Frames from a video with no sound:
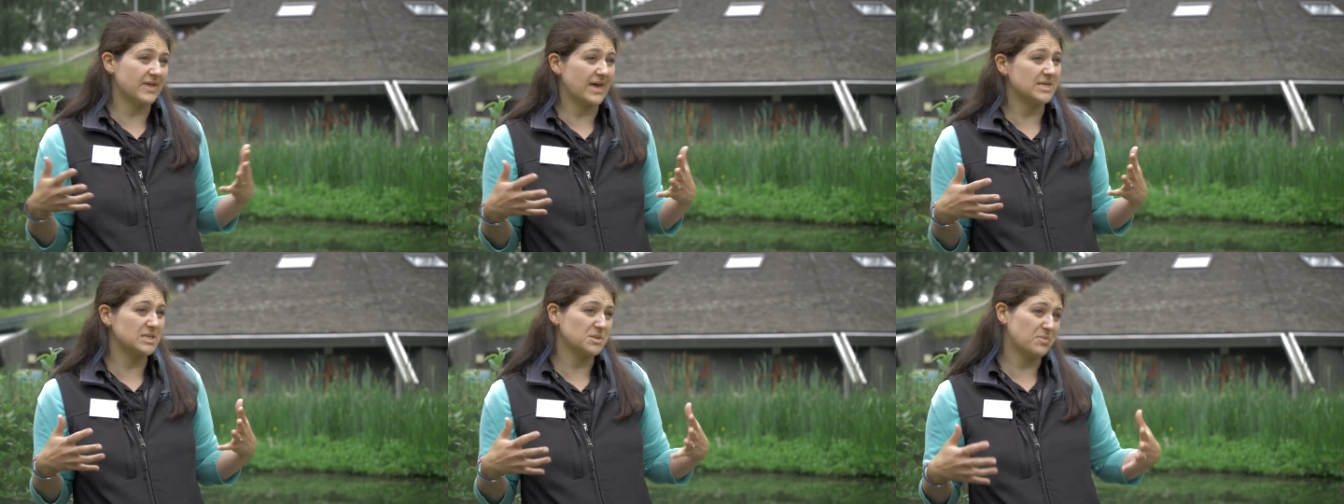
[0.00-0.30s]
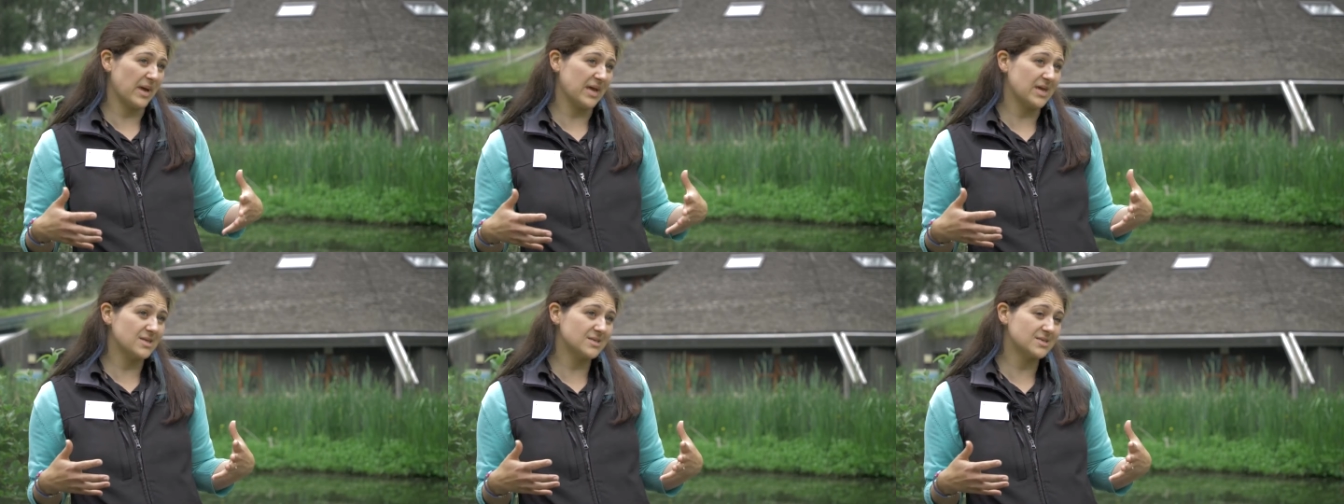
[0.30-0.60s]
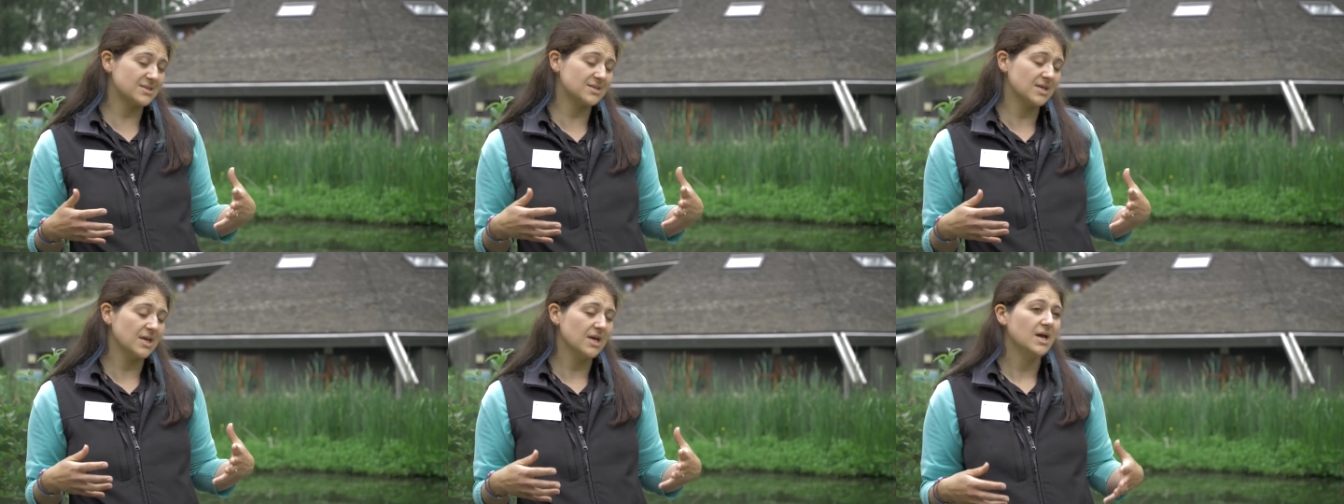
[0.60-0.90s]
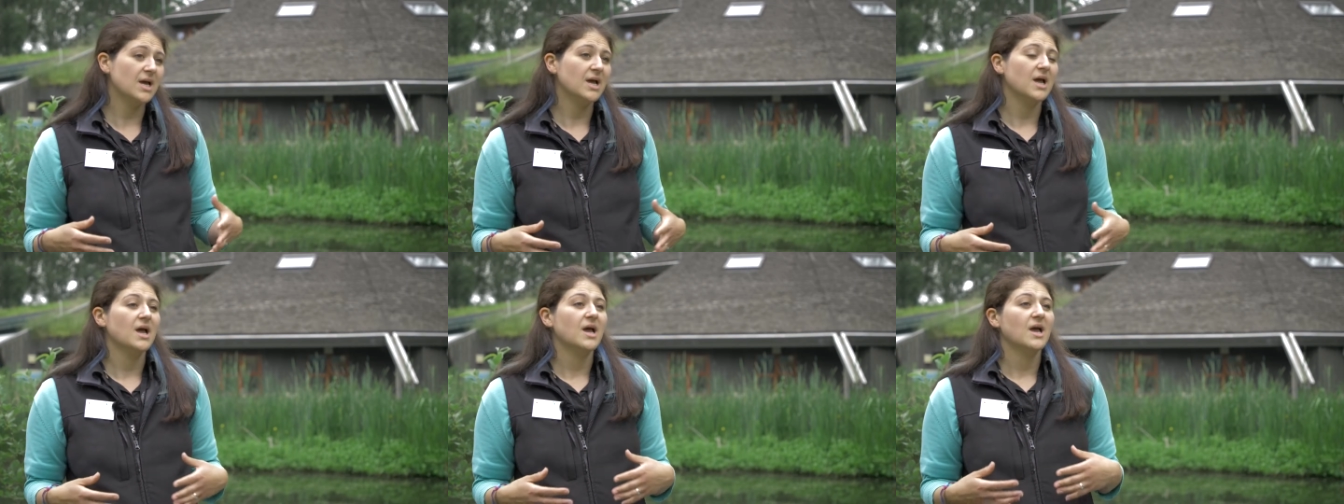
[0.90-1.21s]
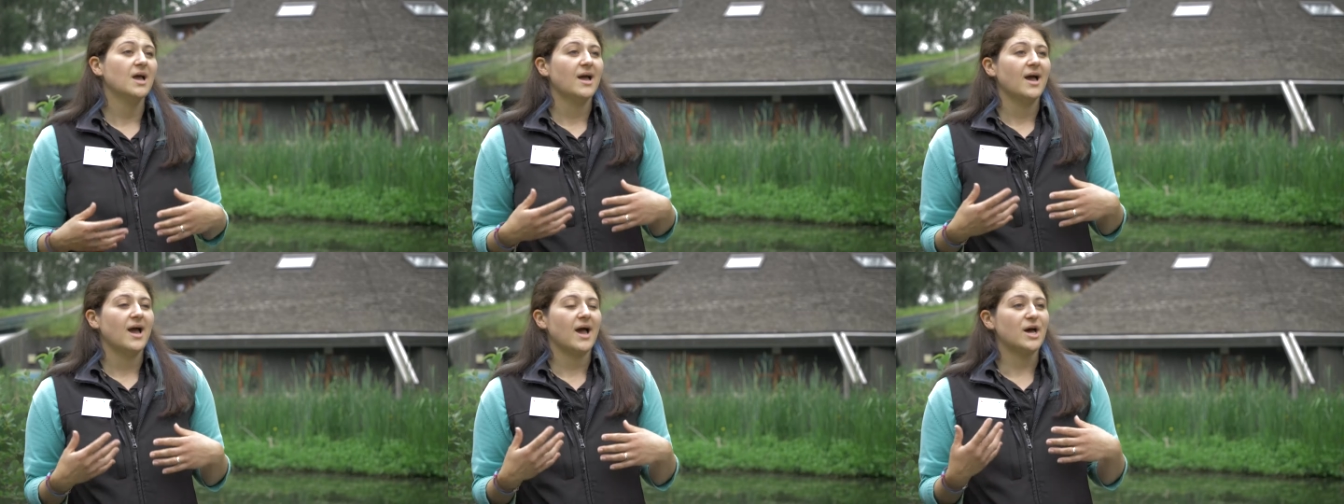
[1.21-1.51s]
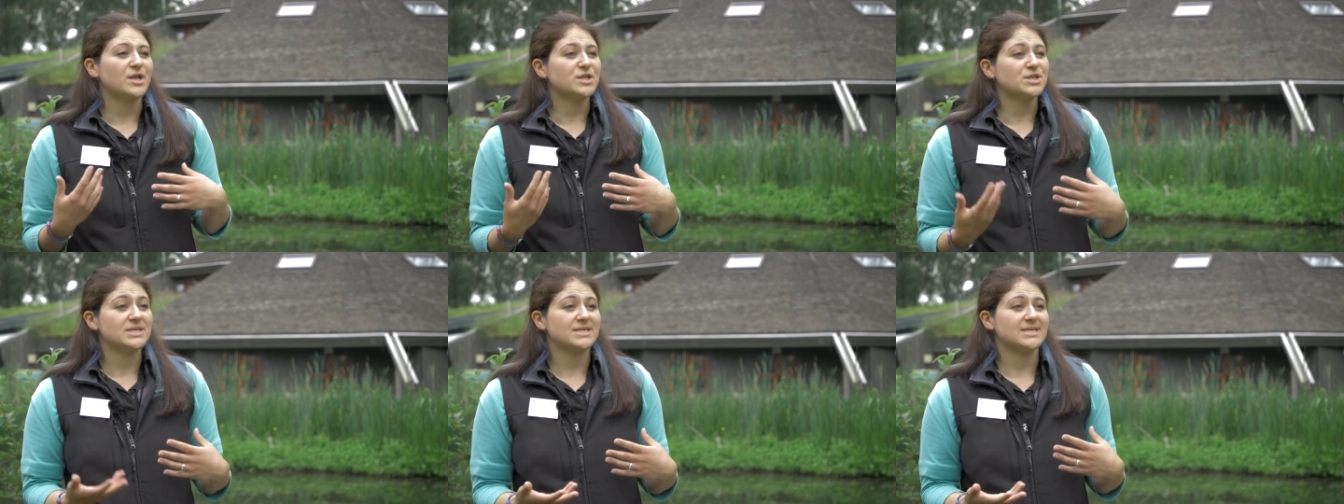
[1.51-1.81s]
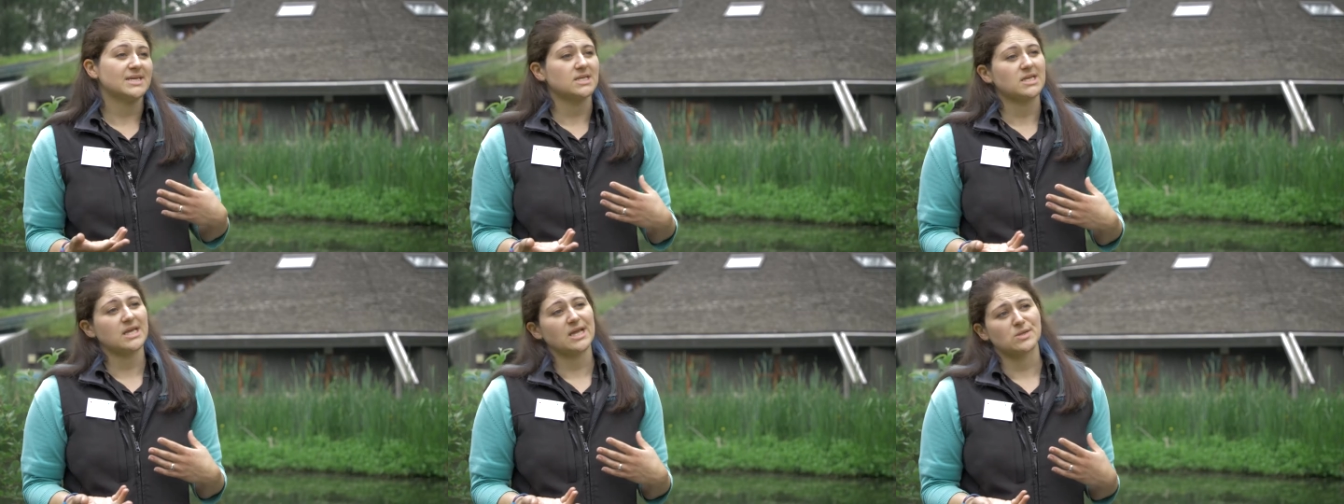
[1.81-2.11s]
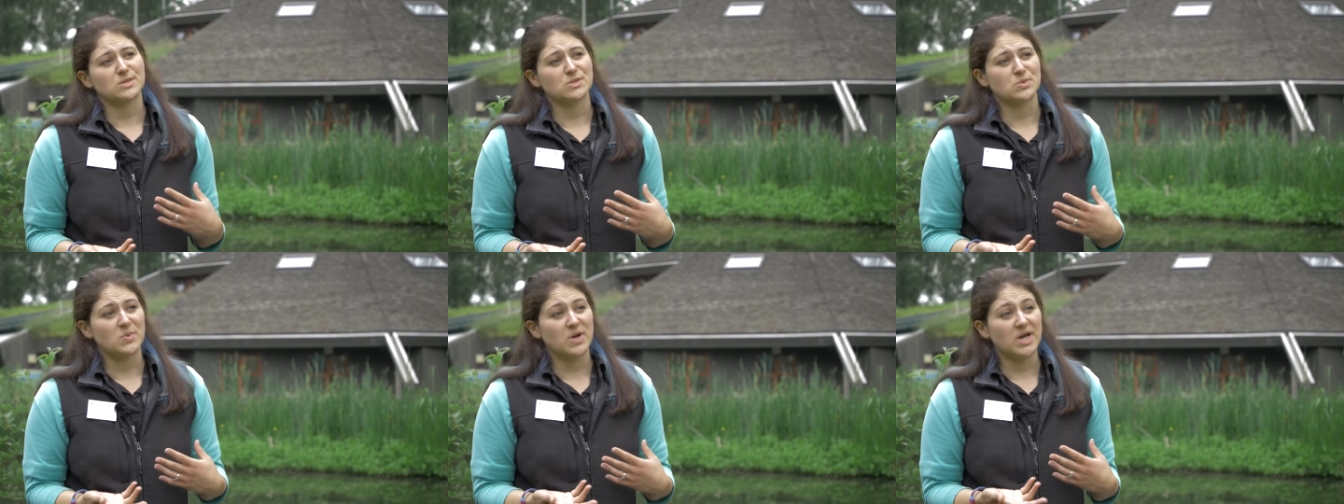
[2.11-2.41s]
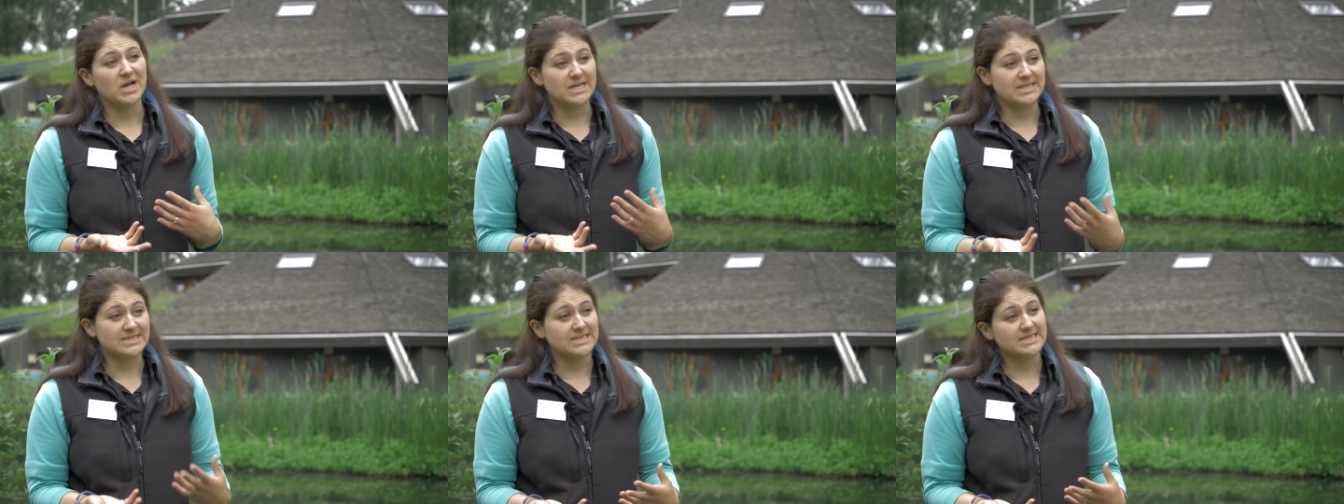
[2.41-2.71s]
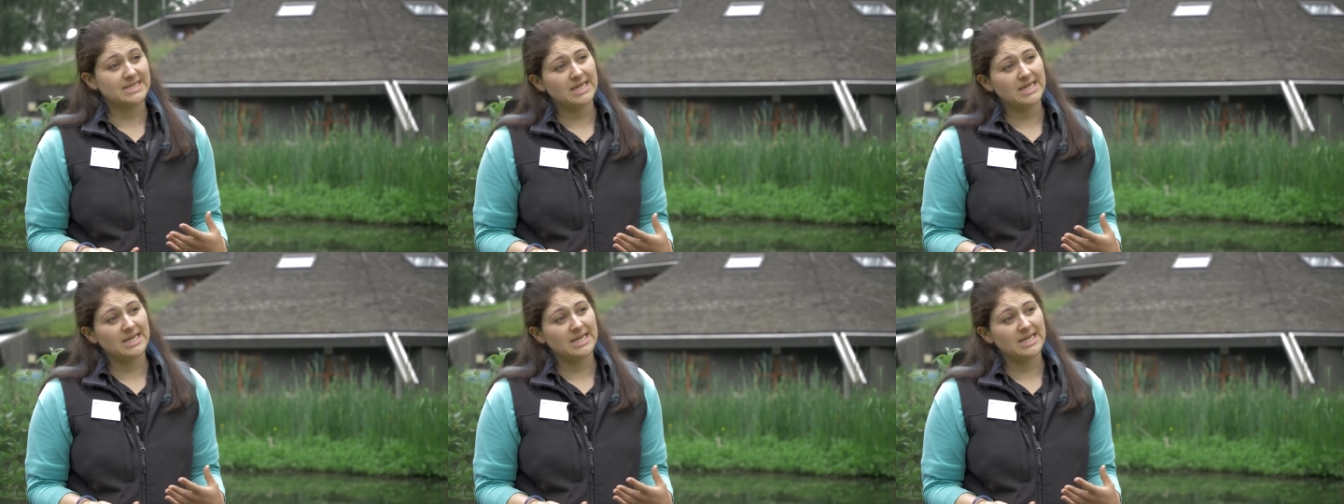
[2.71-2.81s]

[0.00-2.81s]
their space, understanding how to work as a